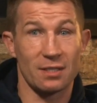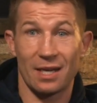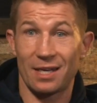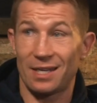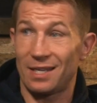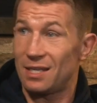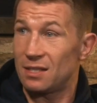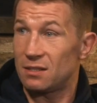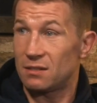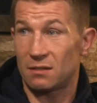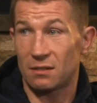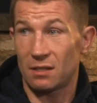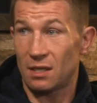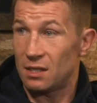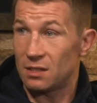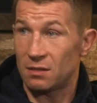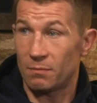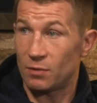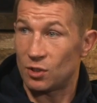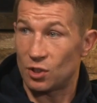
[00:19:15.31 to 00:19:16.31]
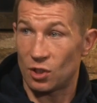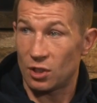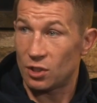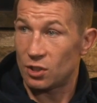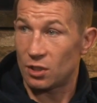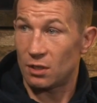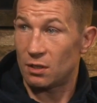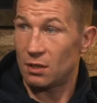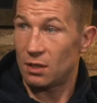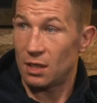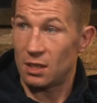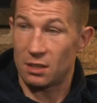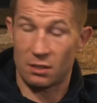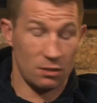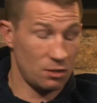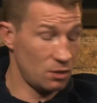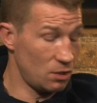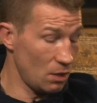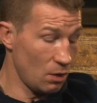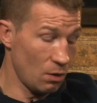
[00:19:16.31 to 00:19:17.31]
and he's he's a magician.
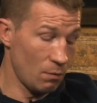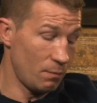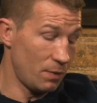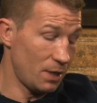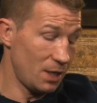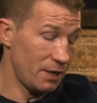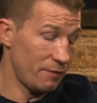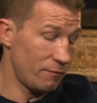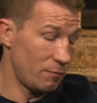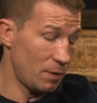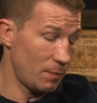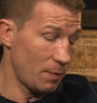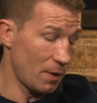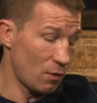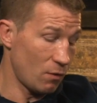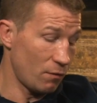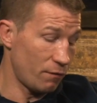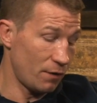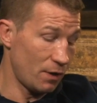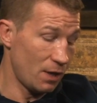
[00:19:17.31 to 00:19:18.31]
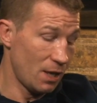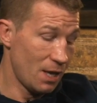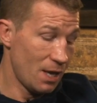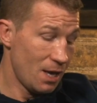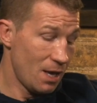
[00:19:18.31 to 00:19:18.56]
He's unbelievably powerful.